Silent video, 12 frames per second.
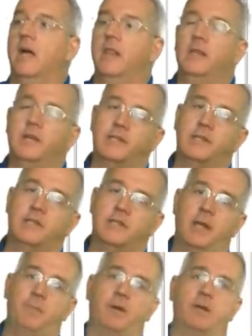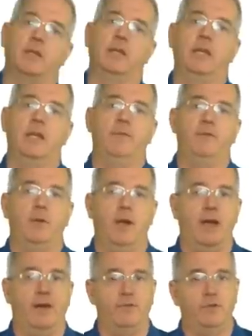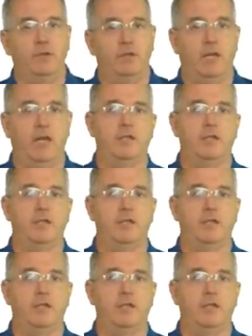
This is typically if you have two D